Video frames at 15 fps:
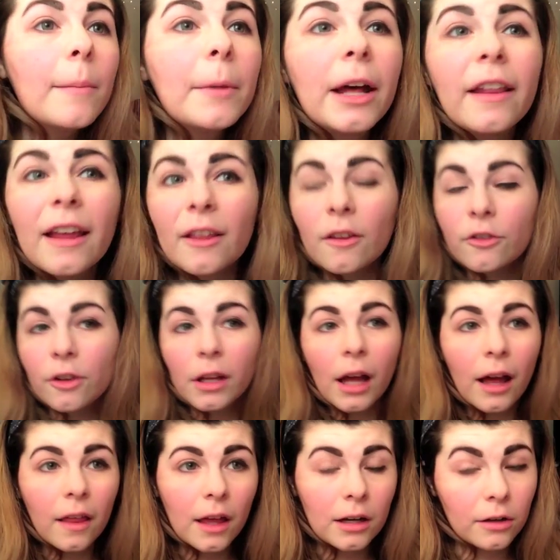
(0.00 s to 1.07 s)
but I like the gel
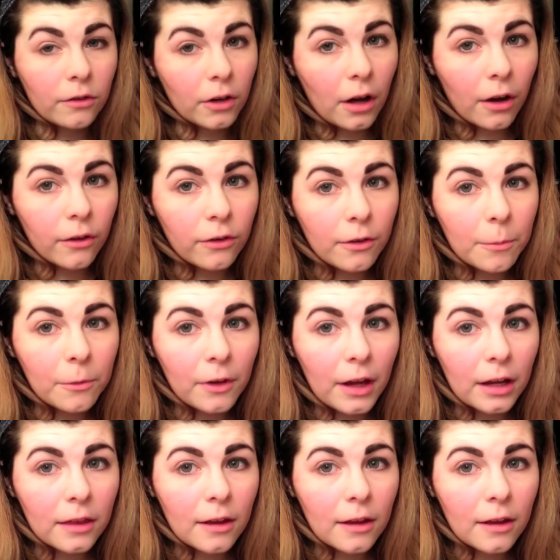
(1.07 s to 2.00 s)
eyeliner for costumes like